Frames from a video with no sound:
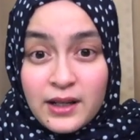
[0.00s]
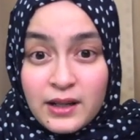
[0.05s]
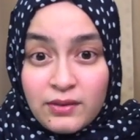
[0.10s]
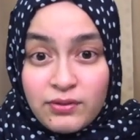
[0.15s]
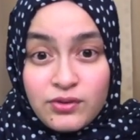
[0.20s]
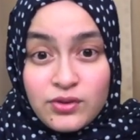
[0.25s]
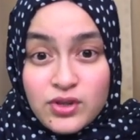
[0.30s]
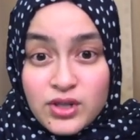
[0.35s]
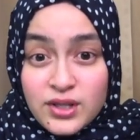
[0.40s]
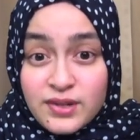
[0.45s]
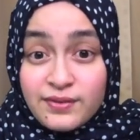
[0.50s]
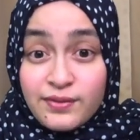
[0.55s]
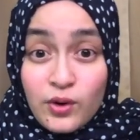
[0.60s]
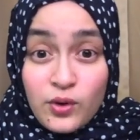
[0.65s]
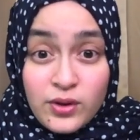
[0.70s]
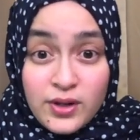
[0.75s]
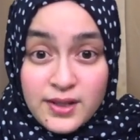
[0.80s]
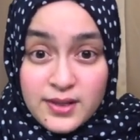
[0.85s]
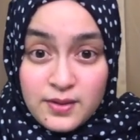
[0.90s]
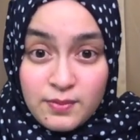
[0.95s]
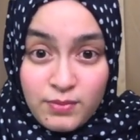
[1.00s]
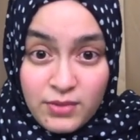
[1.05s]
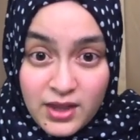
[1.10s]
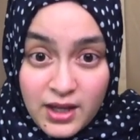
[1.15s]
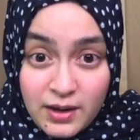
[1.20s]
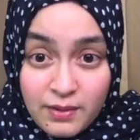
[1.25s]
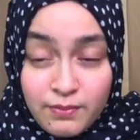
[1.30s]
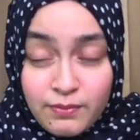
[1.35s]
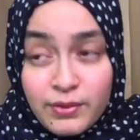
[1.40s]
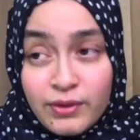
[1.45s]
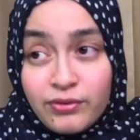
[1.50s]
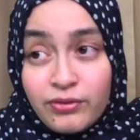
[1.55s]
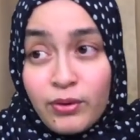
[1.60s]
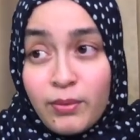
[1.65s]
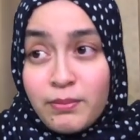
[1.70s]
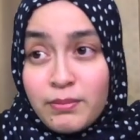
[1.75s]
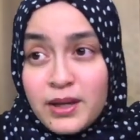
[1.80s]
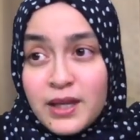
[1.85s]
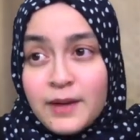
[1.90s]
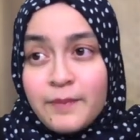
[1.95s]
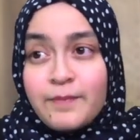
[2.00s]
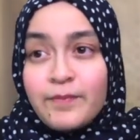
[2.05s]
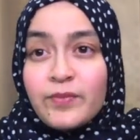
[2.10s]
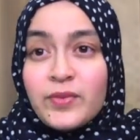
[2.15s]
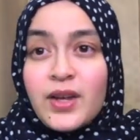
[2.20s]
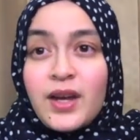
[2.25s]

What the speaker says: if you just focus on them. But for me,